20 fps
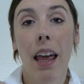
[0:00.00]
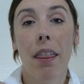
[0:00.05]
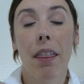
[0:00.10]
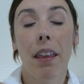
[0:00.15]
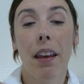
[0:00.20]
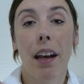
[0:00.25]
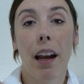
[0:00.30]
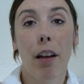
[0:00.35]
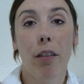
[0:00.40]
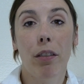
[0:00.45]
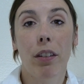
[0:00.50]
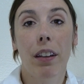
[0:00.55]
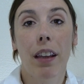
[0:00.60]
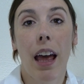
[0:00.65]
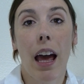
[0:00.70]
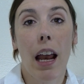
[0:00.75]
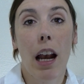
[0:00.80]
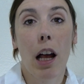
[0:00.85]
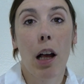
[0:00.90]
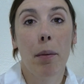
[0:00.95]
And then after
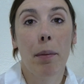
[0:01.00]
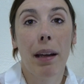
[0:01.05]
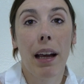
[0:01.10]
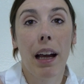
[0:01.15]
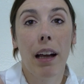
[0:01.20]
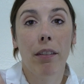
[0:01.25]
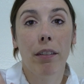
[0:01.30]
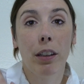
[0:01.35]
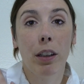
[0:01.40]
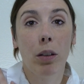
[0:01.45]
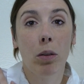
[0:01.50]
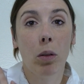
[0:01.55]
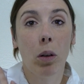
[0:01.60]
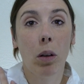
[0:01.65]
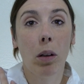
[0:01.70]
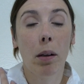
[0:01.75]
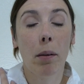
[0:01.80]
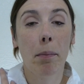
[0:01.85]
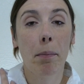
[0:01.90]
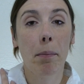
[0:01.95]
that, I'll be having you
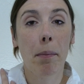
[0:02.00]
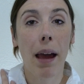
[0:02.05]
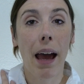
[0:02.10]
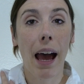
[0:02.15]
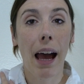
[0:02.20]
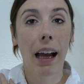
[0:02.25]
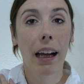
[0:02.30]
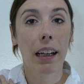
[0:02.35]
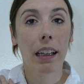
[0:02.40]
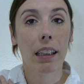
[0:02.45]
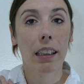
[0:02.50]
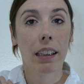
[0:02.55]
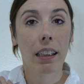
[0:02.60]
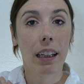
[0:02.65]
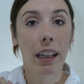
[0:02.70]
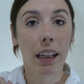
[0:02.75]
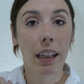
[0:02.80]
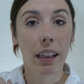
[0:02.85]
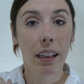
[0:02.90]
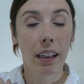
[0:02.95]
roll it back
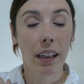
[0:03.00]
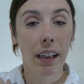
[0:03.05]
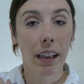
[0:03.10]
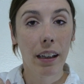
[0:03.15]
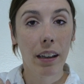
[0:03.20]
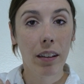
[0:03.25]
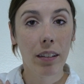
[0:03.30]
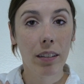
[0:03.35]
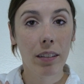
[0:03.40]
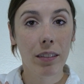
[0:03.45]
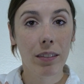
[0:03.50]
and down.